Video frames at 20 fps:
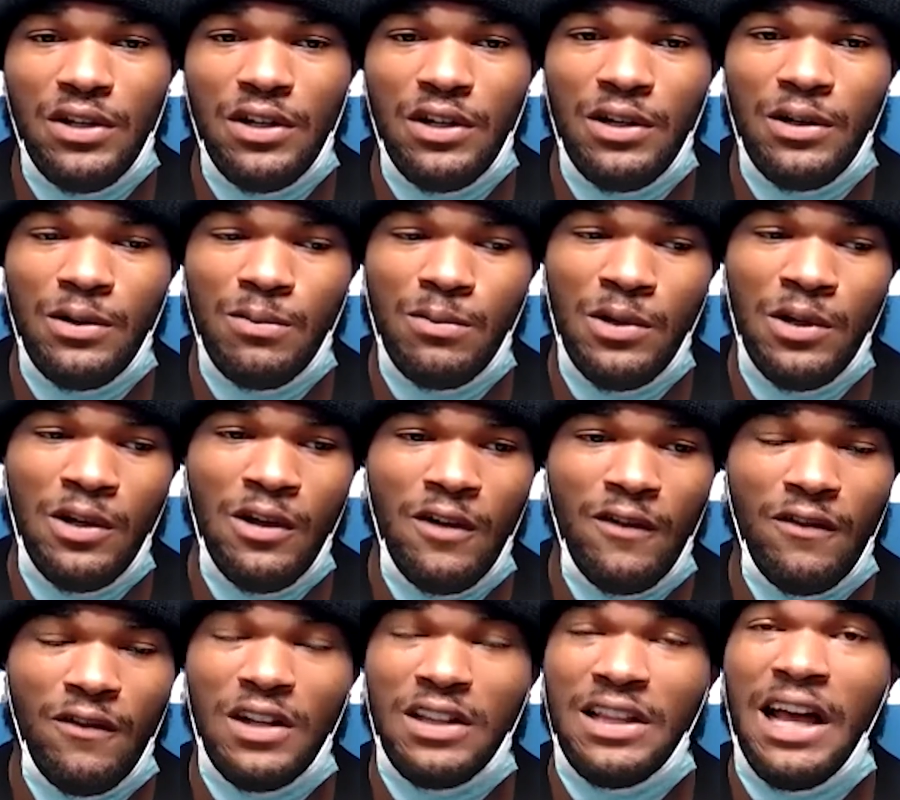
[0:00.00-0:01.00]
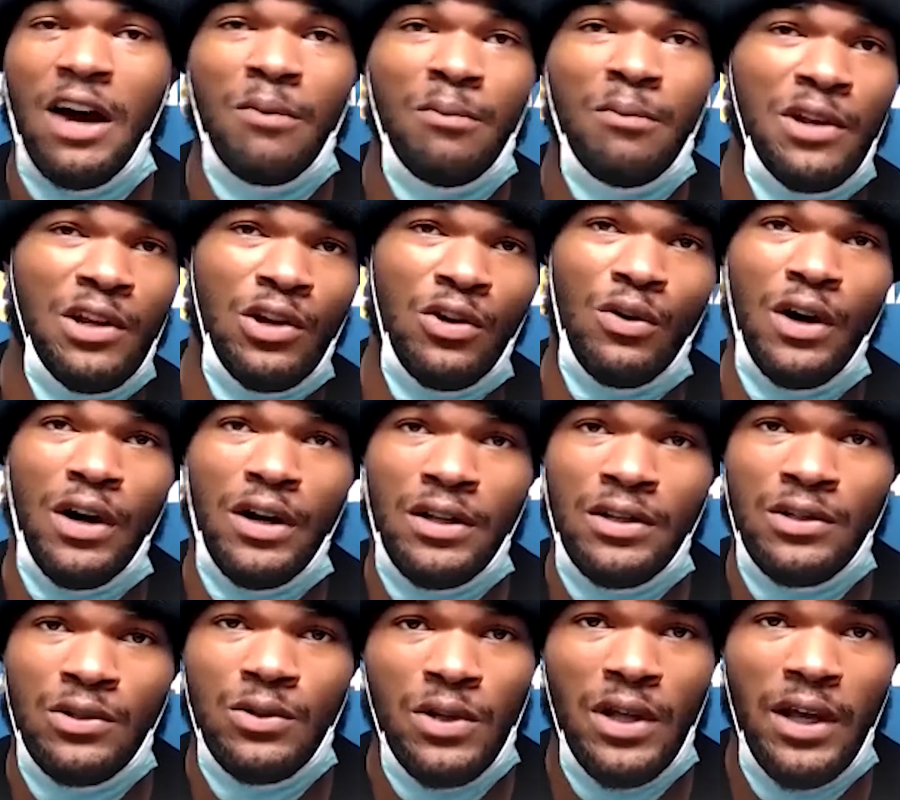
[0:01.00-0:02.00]
allowing me to go out
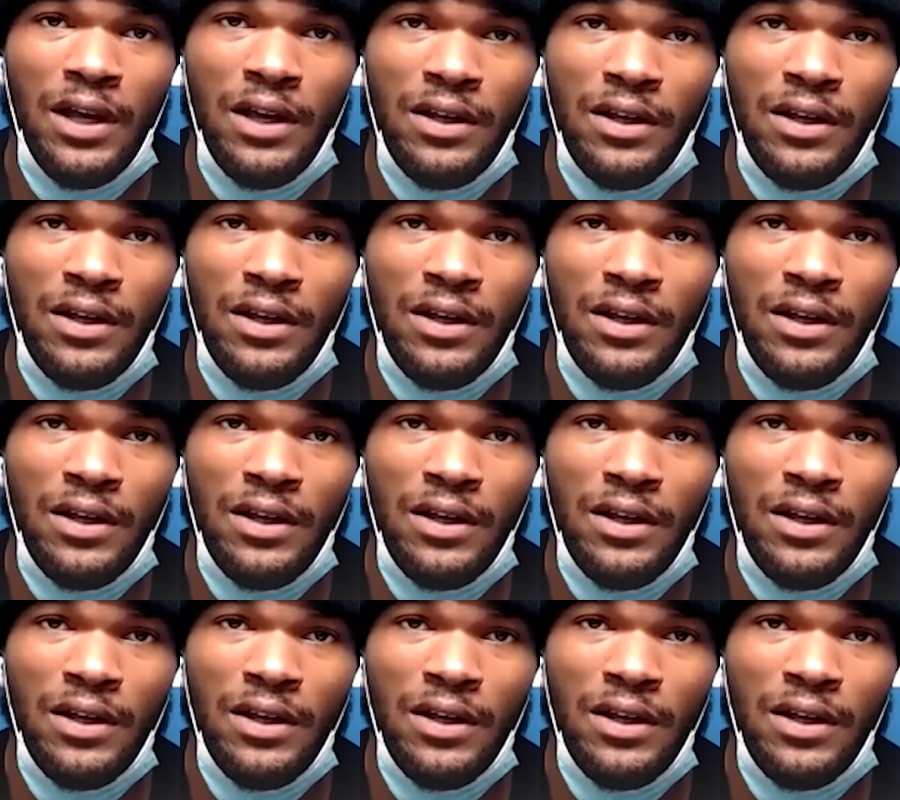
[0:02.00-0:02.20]
and do that.